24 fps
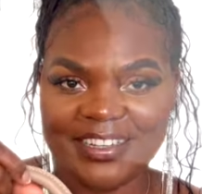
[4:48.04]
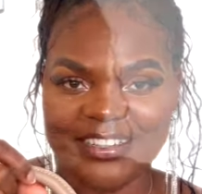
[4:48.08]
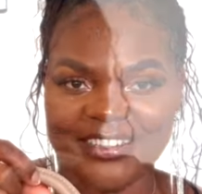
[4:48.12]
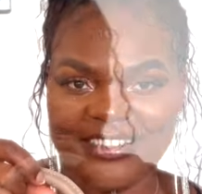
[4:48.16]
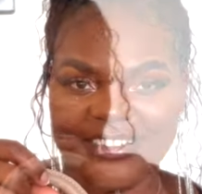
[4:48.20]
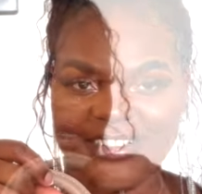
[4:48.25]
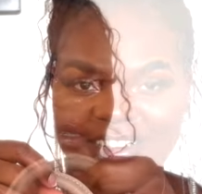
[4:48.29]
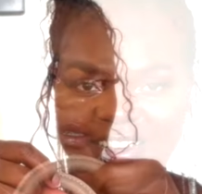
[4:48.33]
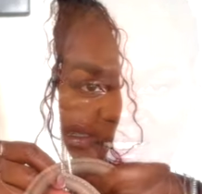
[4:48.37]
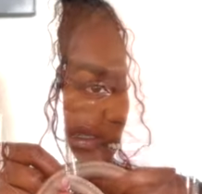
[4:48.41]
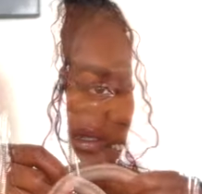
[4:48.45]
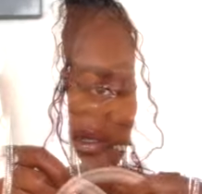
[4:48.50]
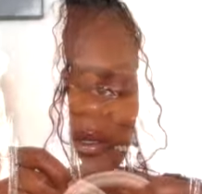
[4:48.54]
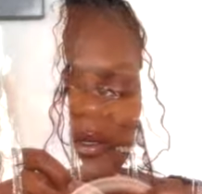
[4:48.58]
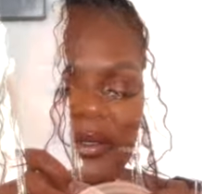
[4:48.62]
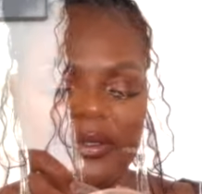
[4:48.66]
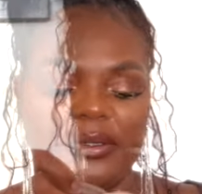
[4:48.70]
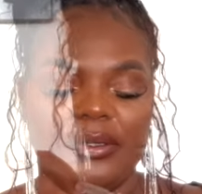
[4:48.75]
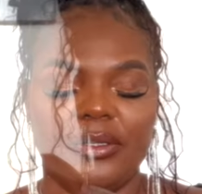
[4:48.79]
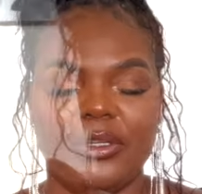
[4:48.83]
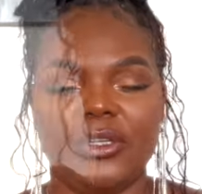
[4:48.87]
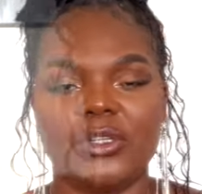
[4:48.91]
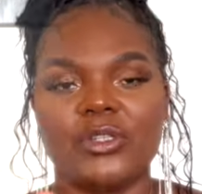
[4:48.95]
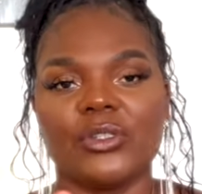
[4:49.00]
yeah,
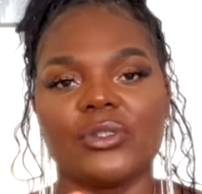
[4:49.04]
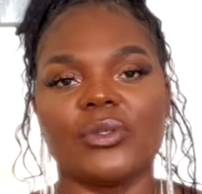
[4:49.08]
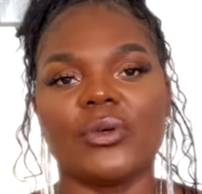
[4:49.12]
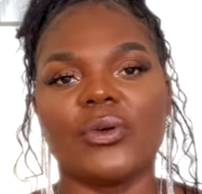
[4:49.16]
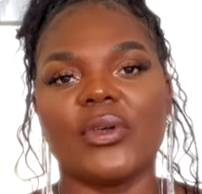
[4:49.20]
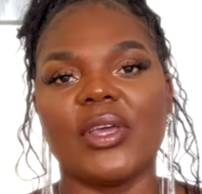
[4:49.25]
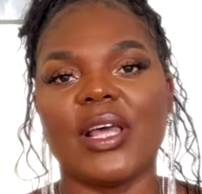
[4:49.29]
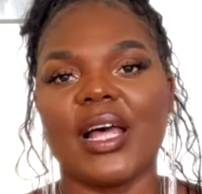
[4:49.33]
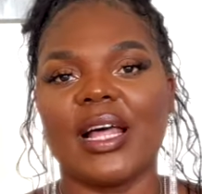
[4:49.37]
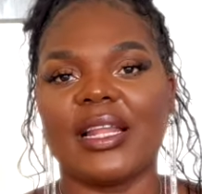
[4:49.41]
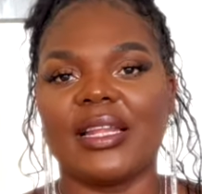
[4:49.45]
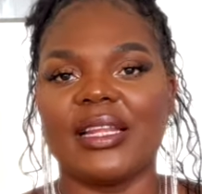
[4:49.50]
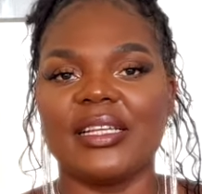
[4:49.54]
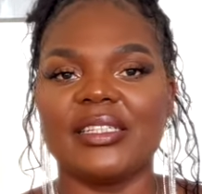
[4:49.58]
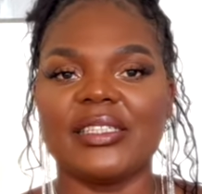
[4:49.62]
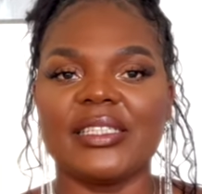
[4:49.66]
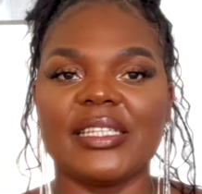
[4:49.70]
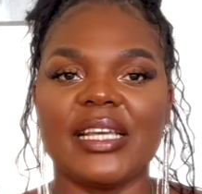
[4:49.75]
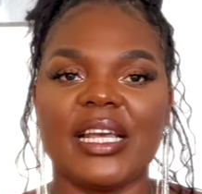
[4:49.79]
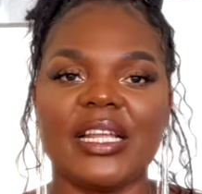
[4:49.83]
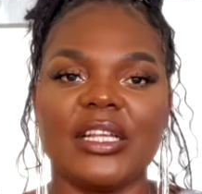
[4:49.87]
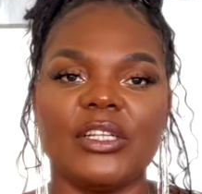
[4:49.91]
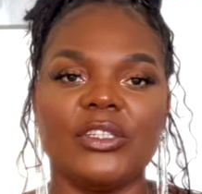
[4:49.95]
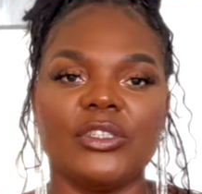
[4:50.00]
so yeah, let's
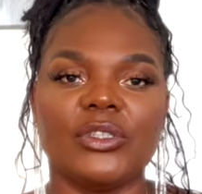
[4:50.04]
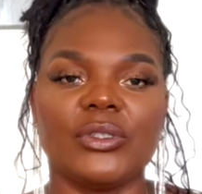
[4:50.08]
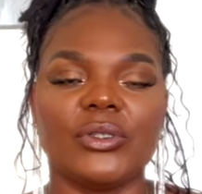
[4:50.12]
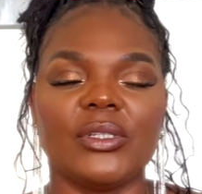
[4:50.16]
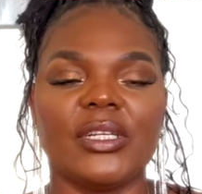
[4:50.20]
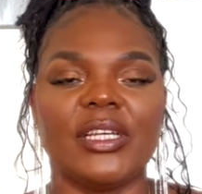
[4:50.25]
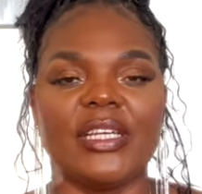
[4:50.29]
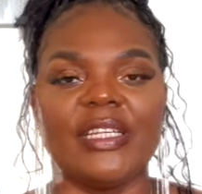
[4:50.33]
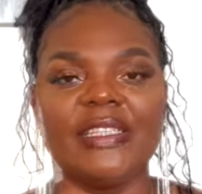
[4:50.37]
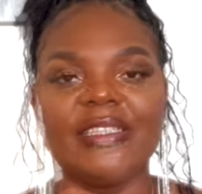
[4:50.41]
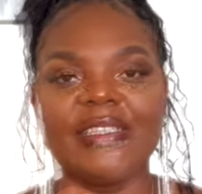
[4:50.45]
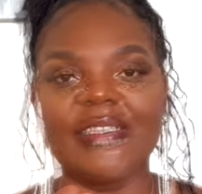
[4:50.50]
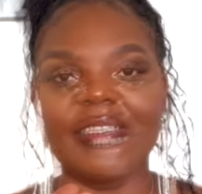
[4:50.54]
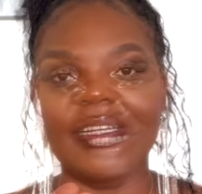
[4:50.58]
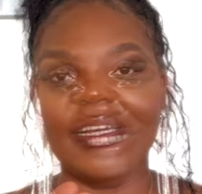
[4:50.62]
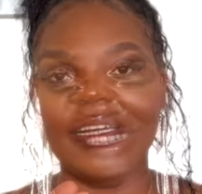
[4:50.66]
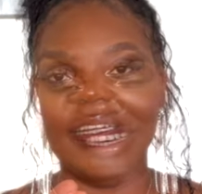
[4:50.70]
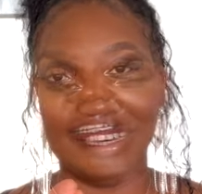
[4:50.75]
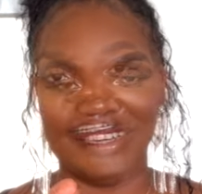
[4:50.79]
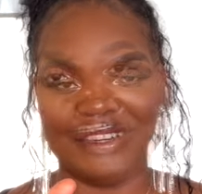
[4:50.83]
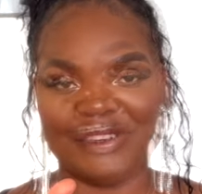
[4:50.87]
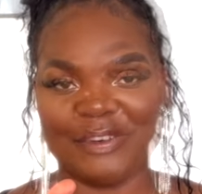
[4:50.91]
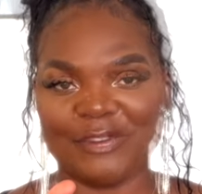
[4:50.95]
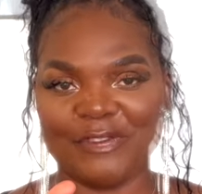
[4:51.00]
get into the
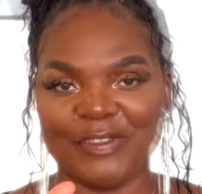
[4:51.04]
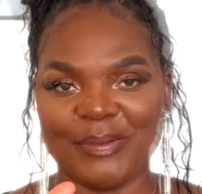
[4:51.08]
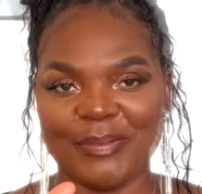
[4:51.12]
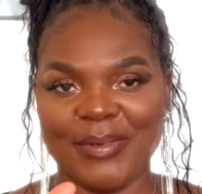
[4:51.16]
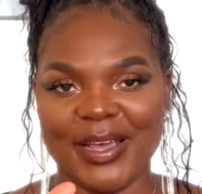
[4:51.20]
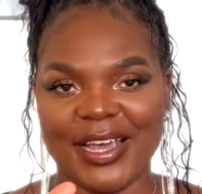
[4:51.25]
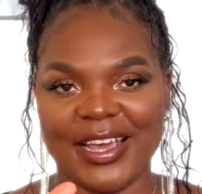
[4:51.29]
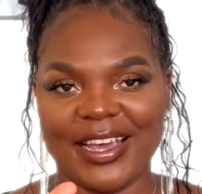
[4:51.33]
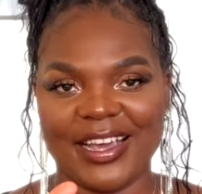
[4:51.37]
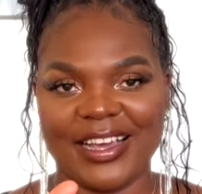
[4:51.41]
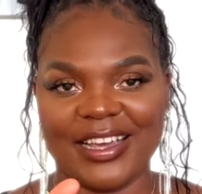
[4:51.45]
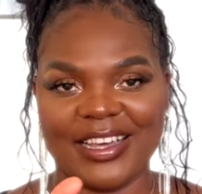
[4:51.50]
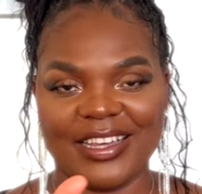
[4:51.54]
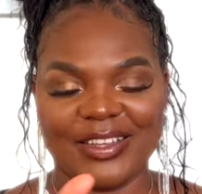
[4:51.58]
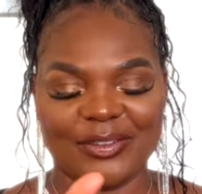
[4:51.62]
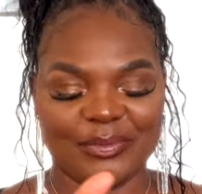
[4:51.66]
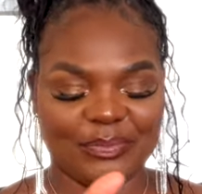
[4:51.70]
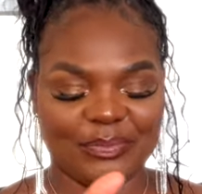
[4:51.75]
inside of the bag.